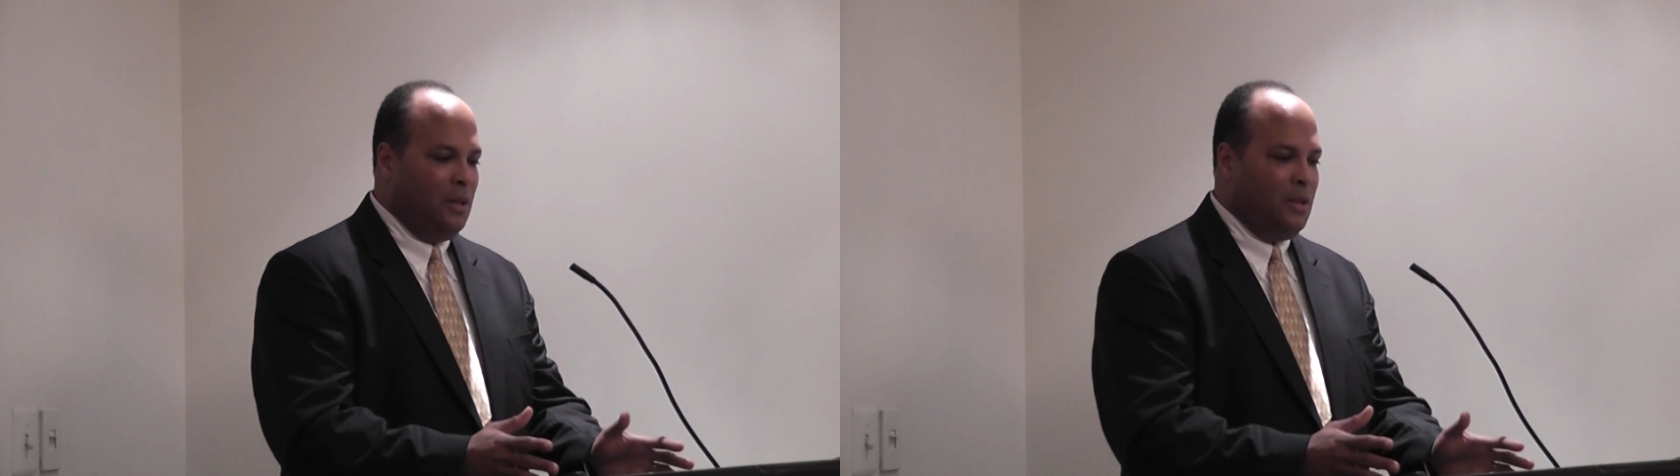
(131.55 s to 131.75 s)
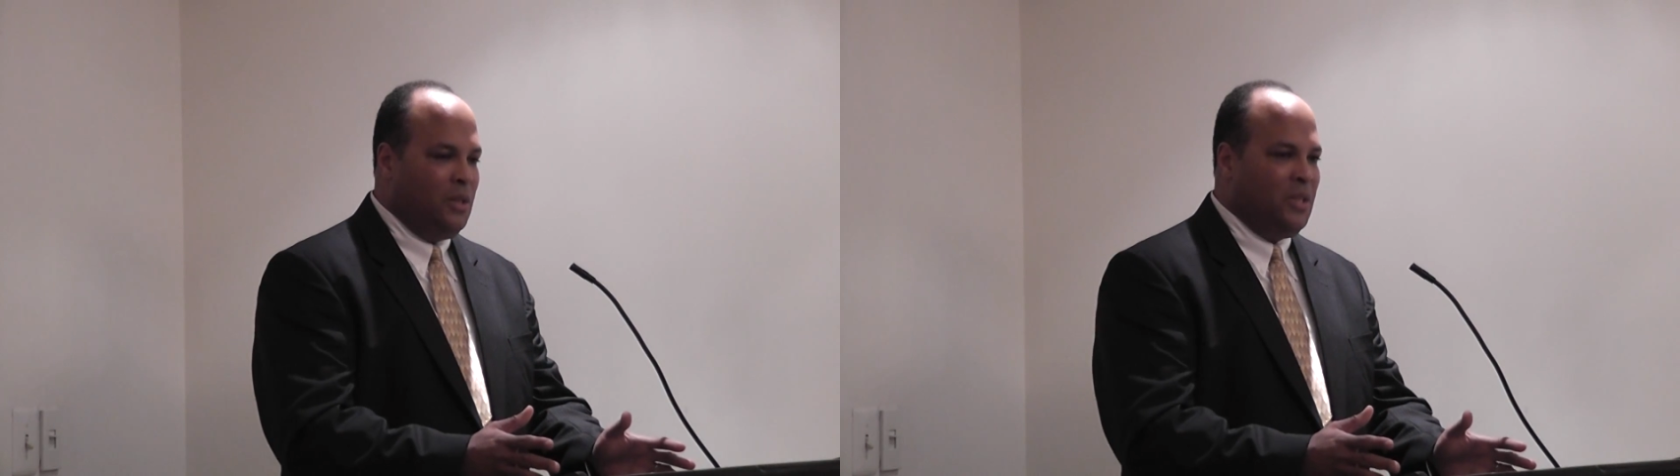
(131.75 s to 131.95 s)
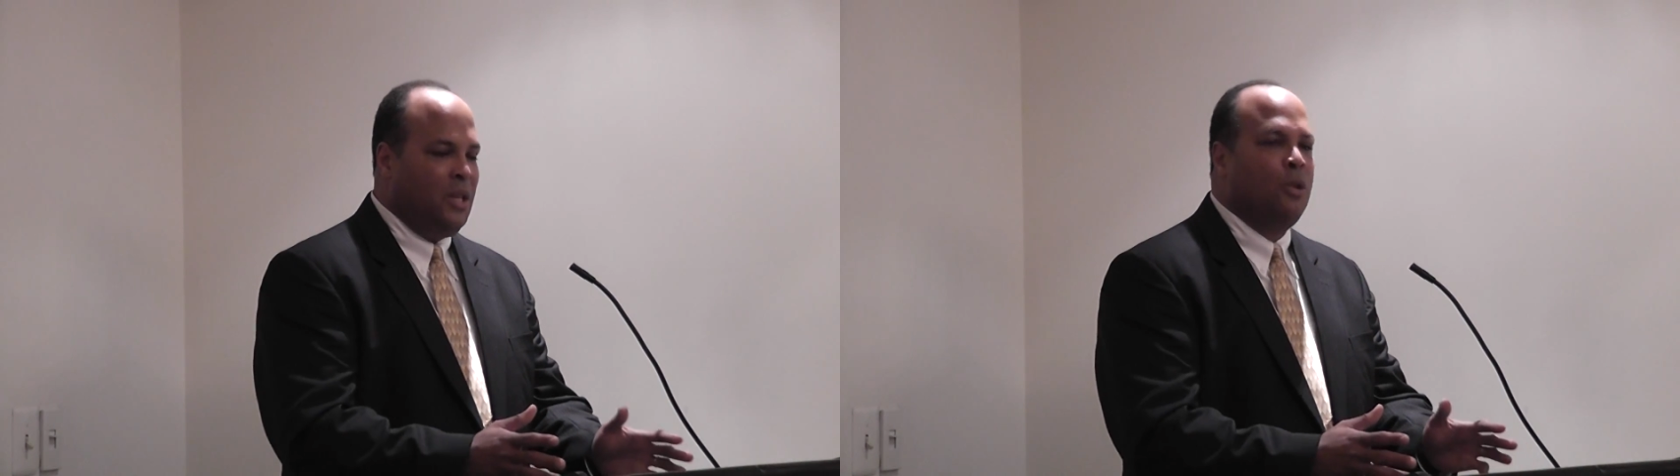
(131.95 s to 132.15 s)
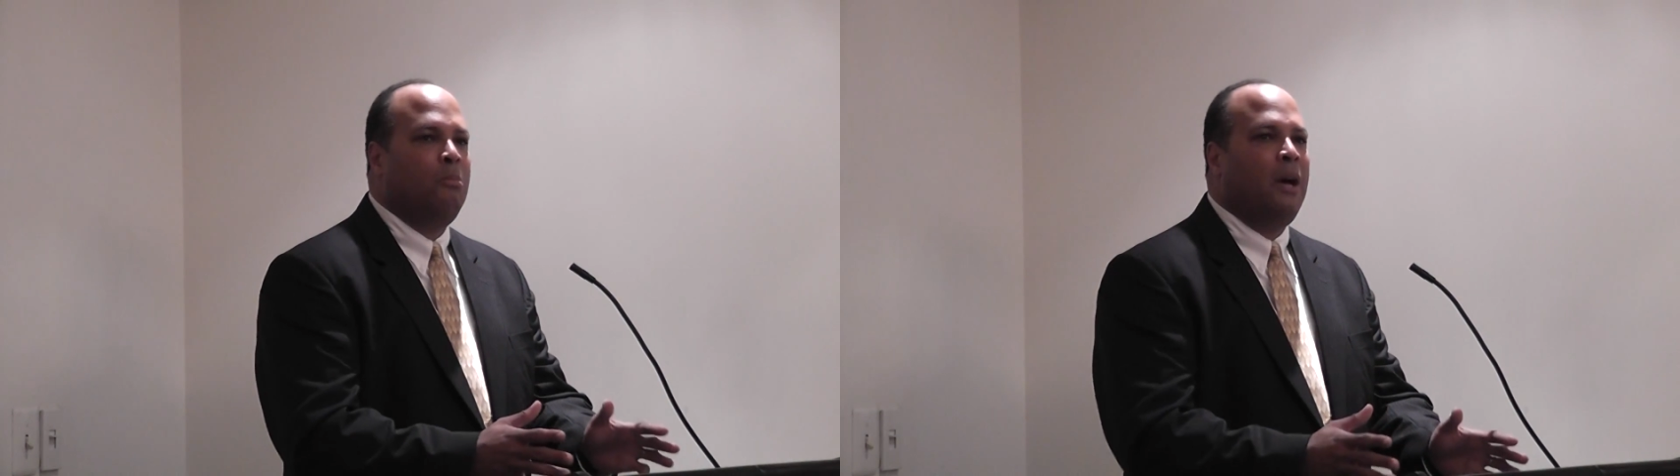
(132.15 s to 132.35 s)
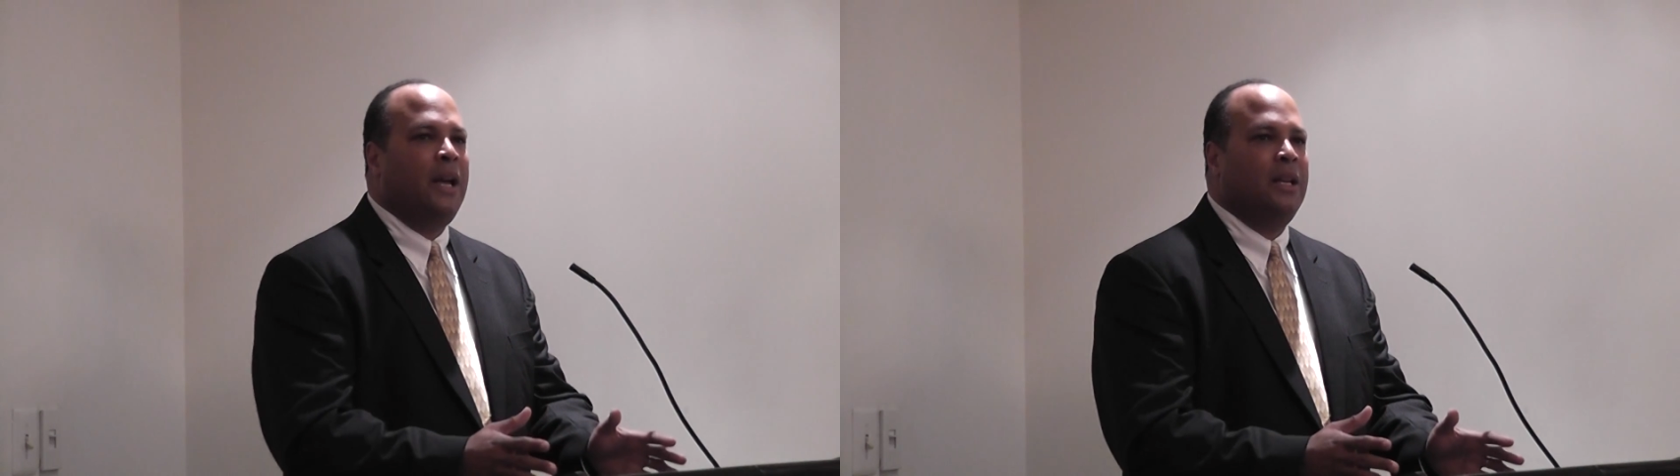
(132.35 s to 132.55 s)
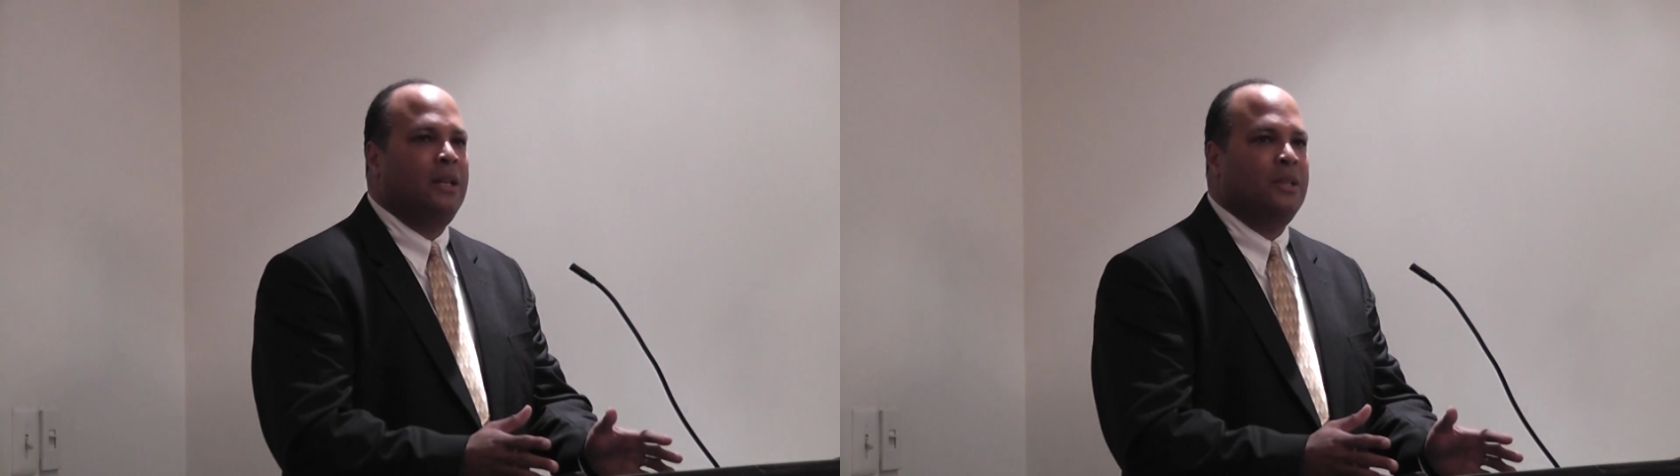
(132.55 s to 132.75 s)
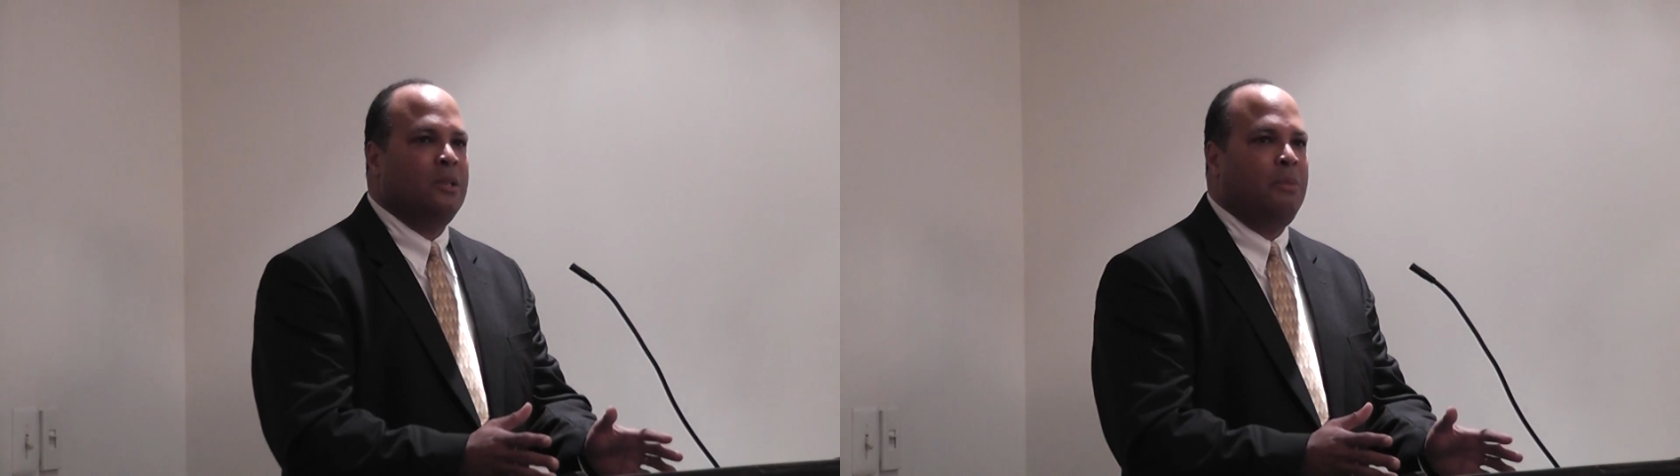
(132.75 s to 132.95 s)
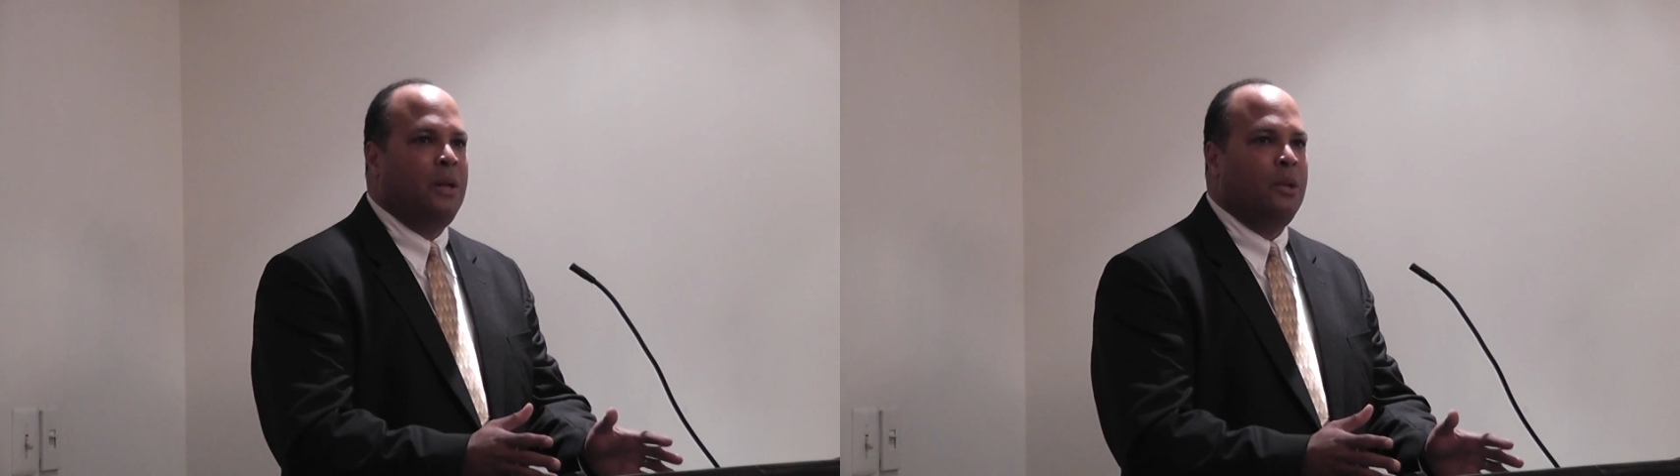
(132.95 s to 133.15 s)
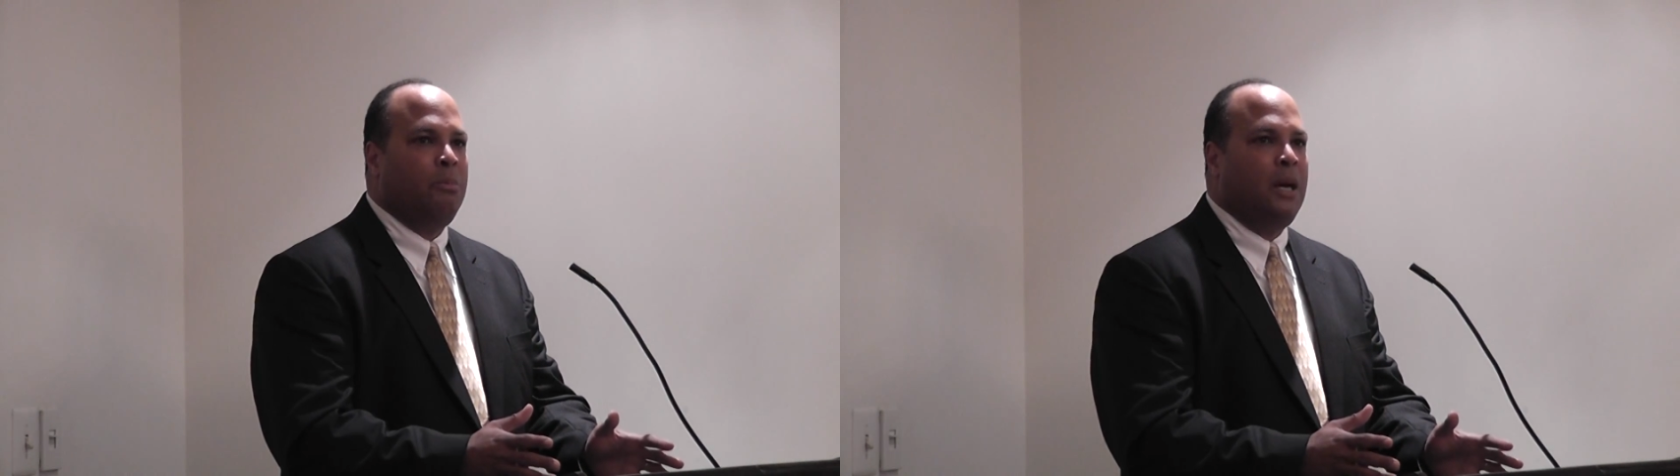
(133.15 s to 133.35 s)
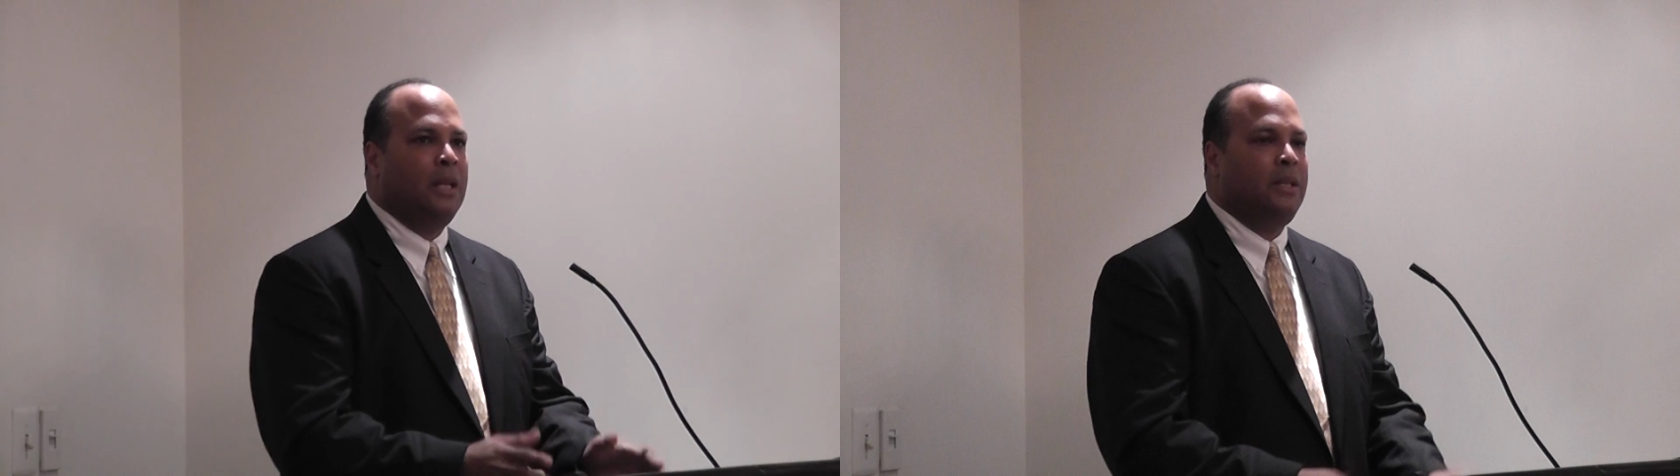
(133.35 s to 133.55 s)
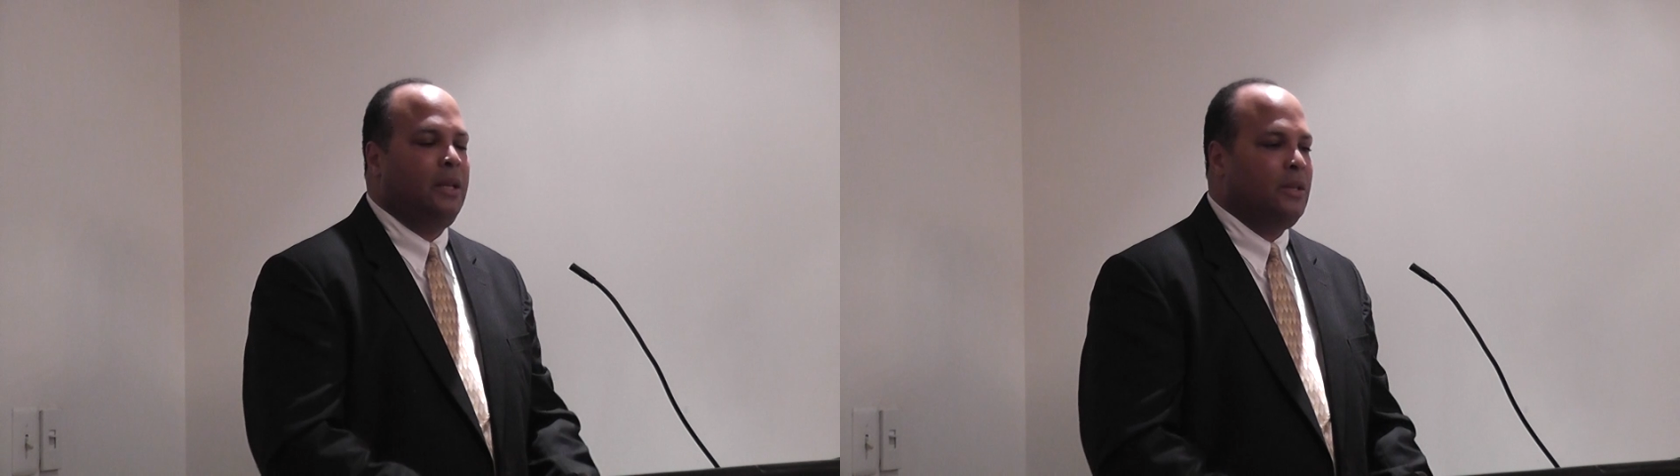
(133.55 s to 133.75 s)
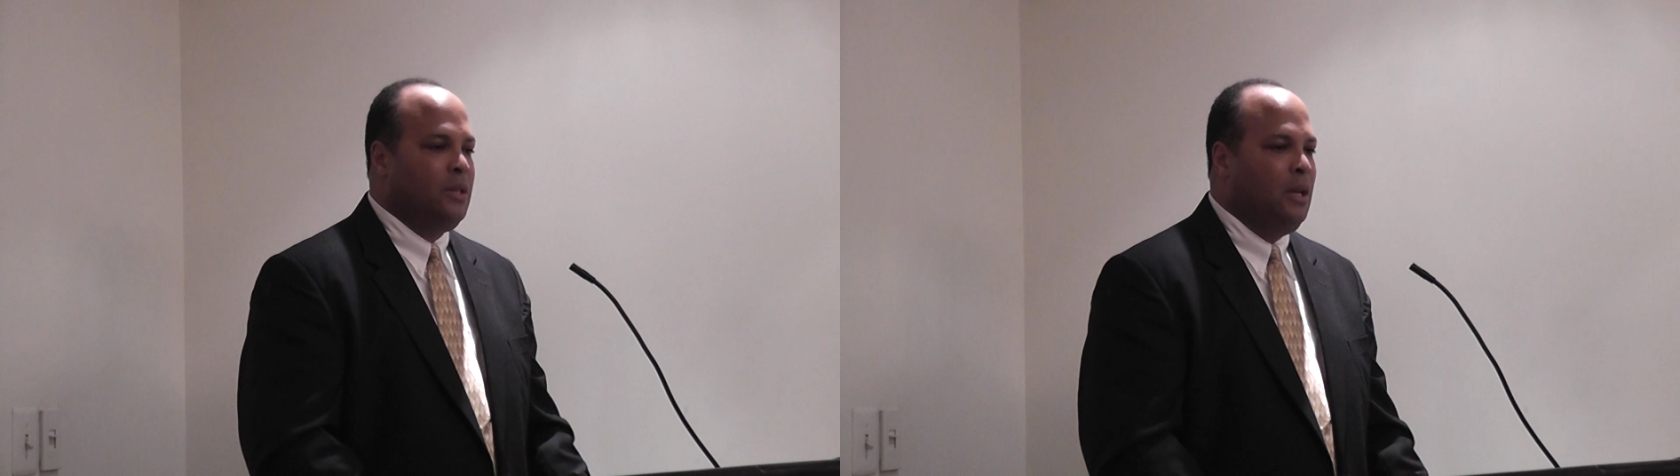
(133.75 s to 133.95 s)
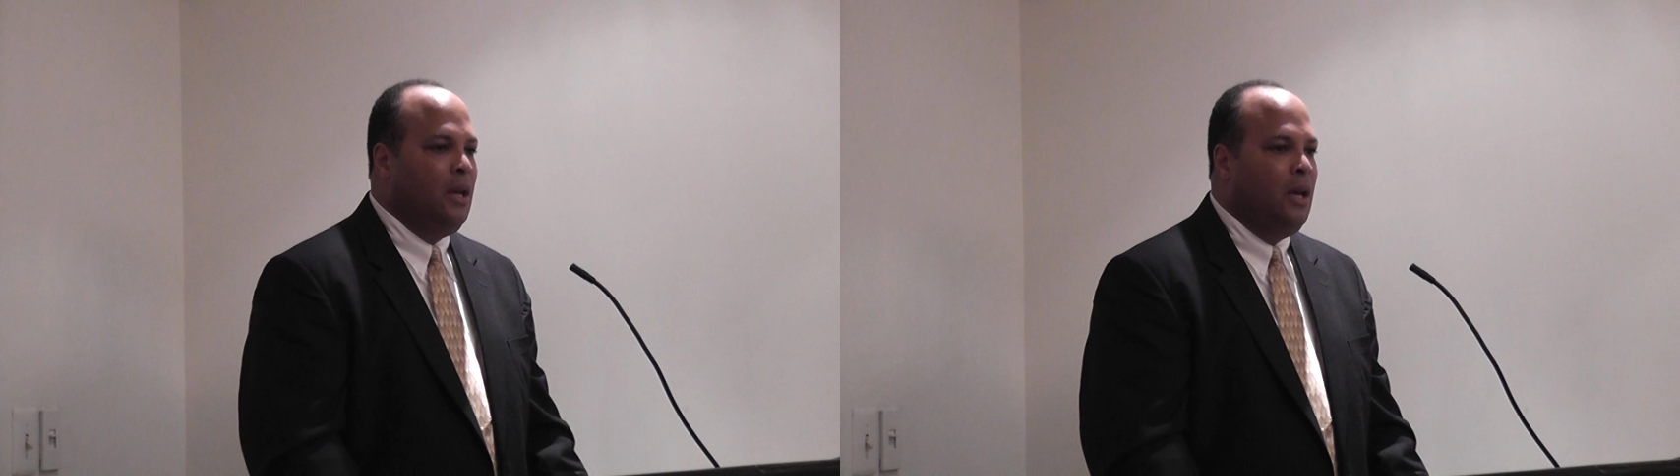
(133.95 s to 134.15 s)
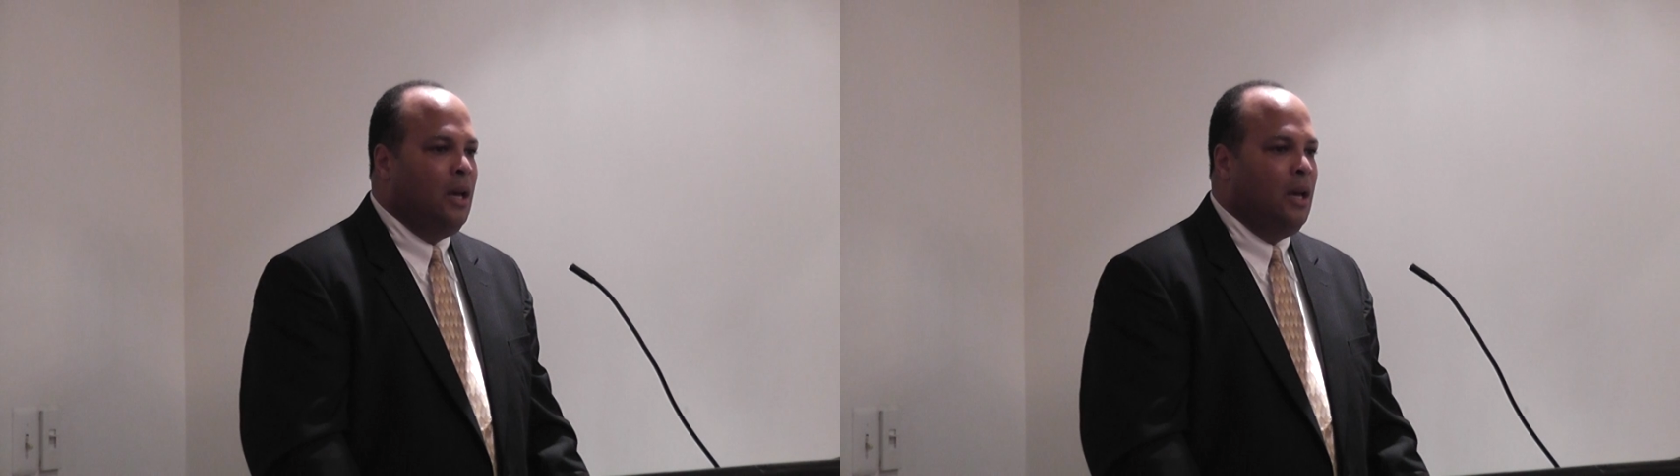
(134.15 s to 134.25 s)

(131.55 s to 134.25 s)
single-mindedness about their politics.